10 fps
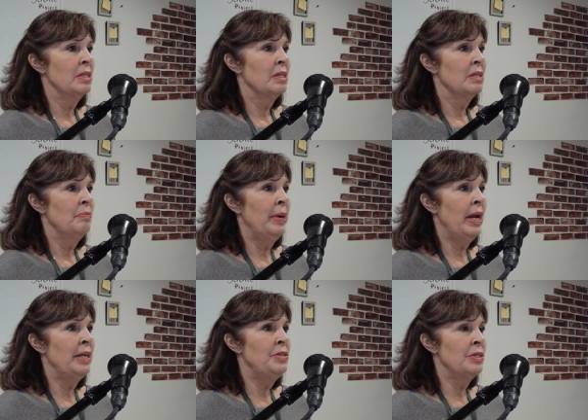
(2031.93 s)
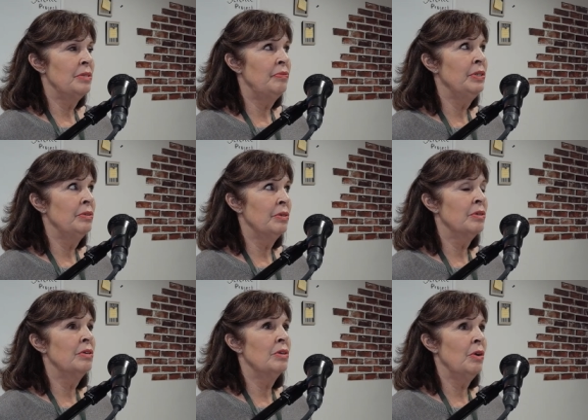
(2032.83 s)
But I just feel you're
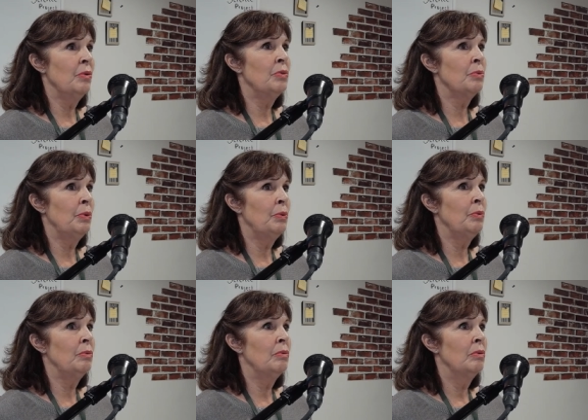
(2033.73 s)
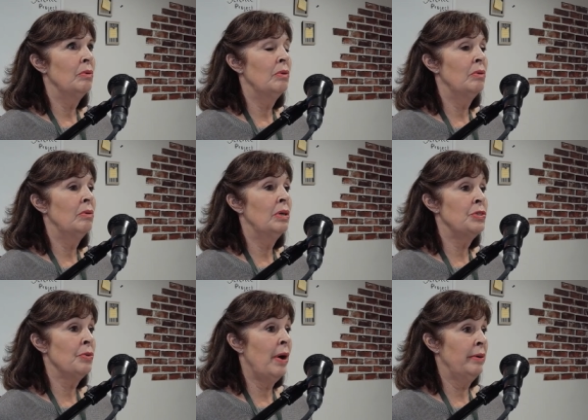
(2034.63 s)
going to go through a
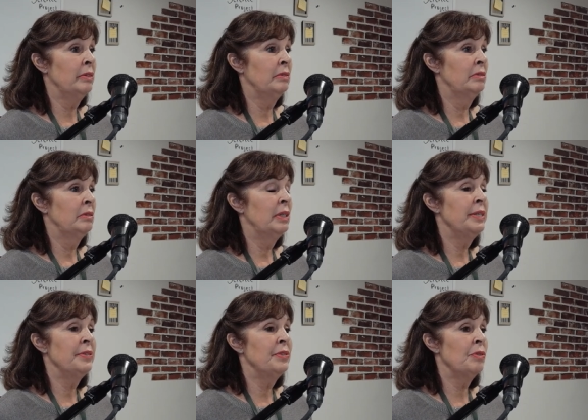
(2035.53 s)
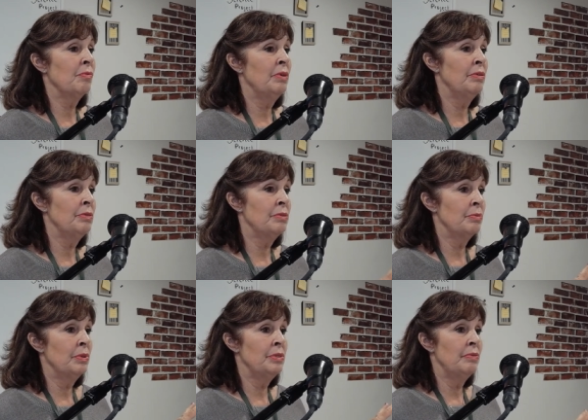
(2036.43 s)
trial. I guess it's one of those
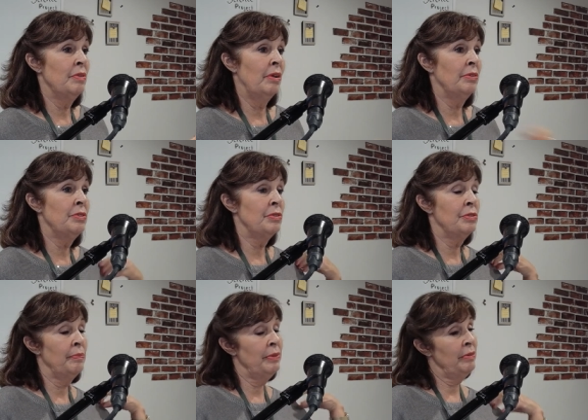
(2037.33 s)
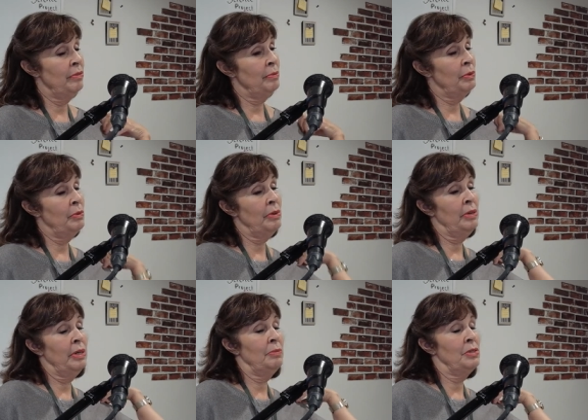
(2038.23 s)
words of knowledge or something from the Lord,
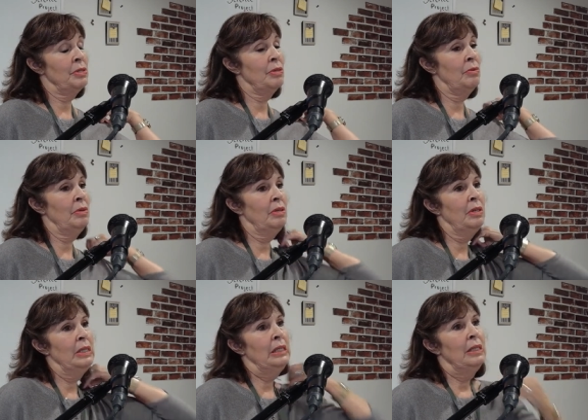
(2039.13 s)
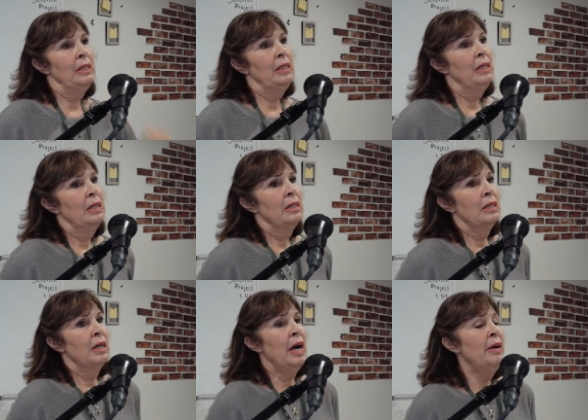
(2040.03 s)
and I'm just going,
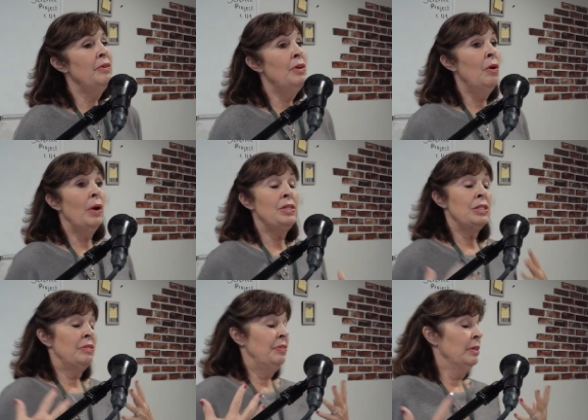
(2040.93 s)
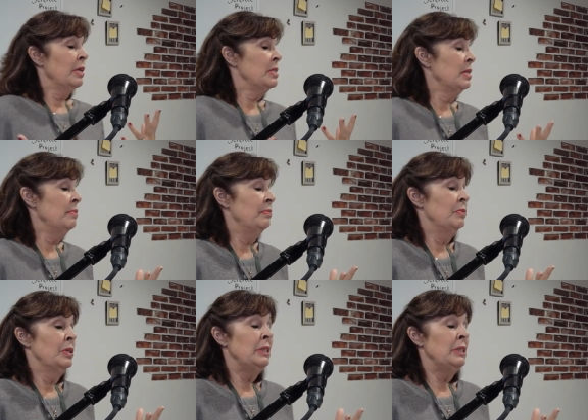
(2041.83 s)
I don't know. I just feel like something really